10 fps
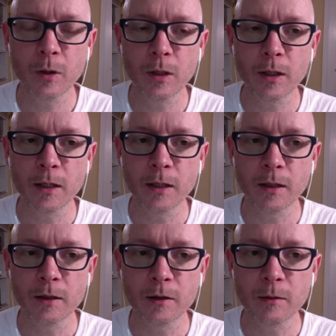
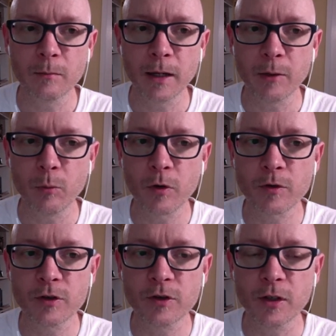and my
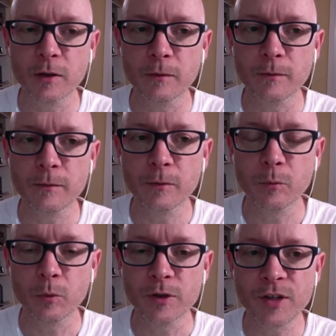awareness of
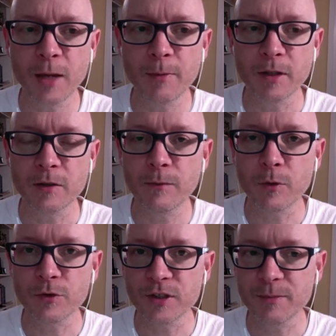what is happening as far
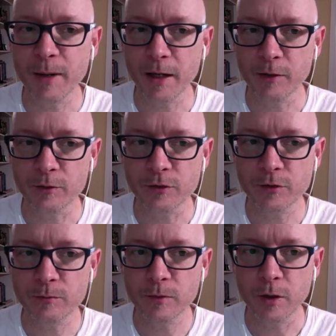as these patterns.
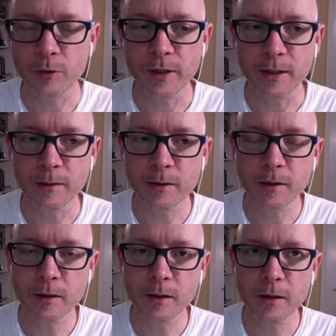Are they
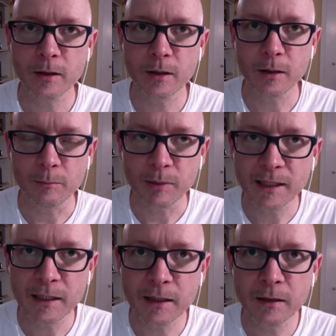
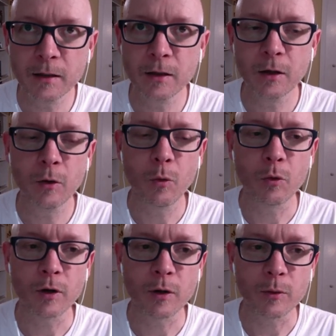completing, or
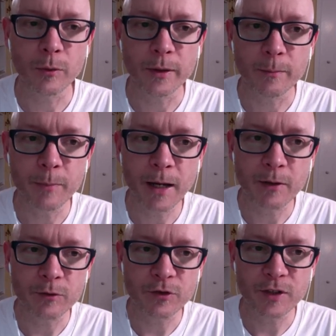are the
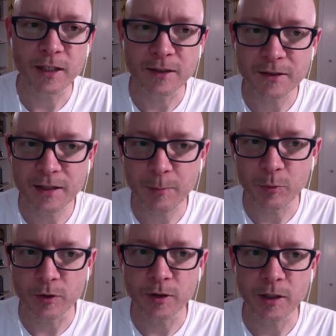patterns staying
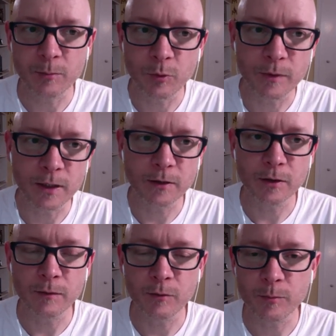separate and moving into
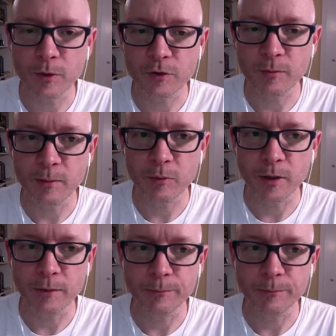different parts of my brain?